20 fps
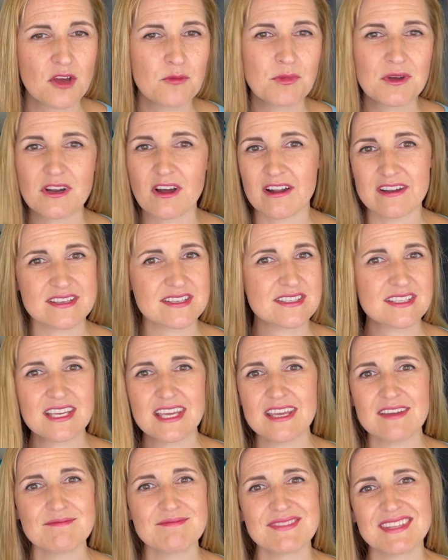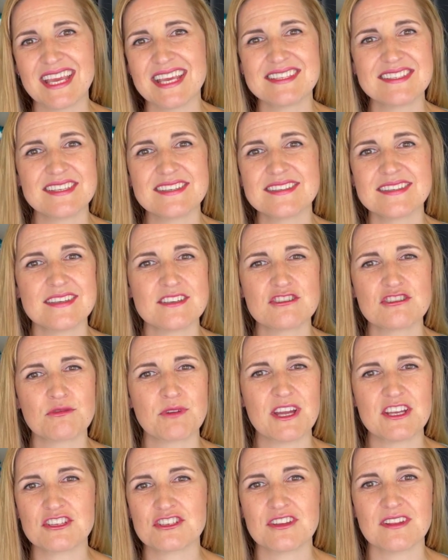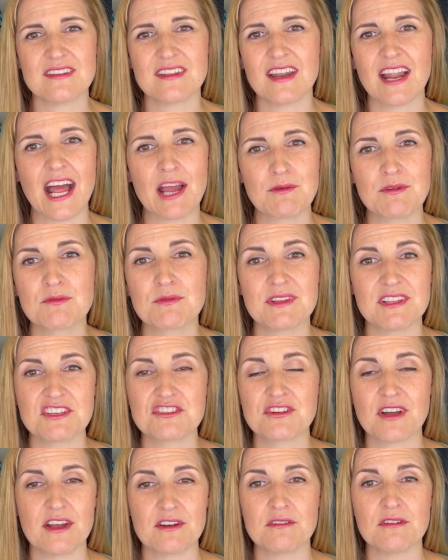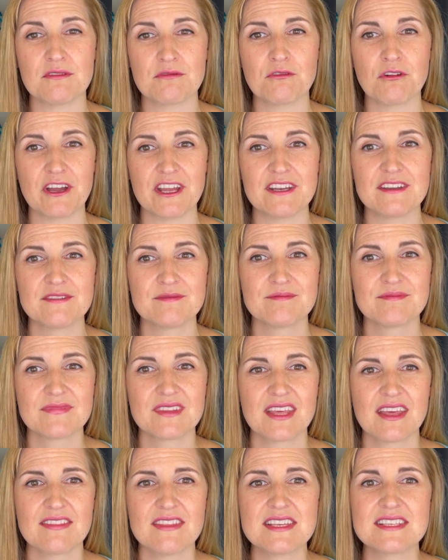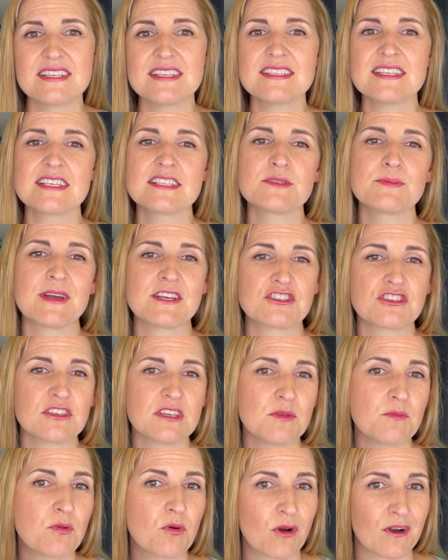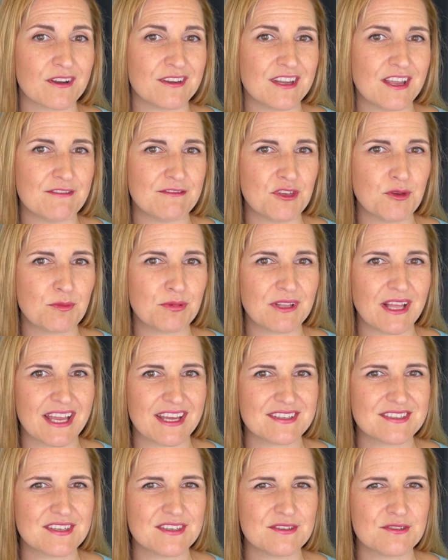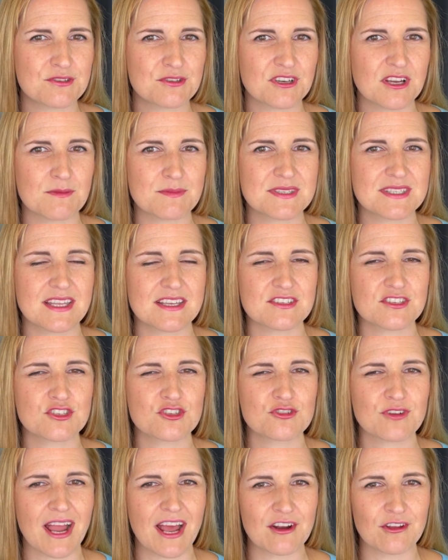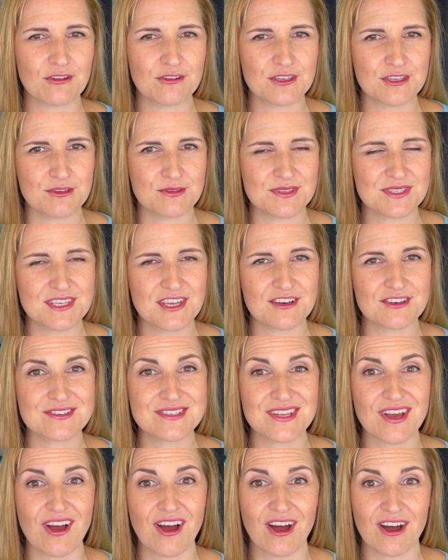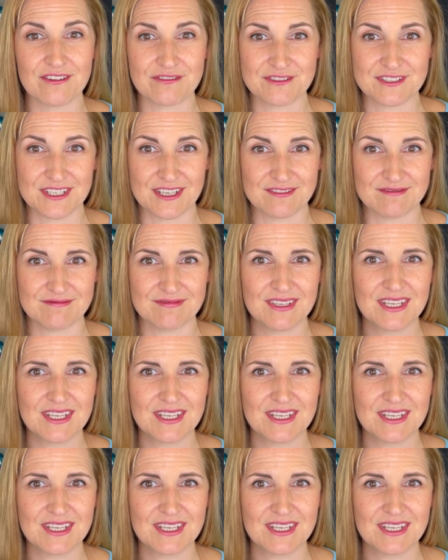but honestly, it's a situation that I would really try to avoid. This is especially important if you plan to do trips that straddle use years often.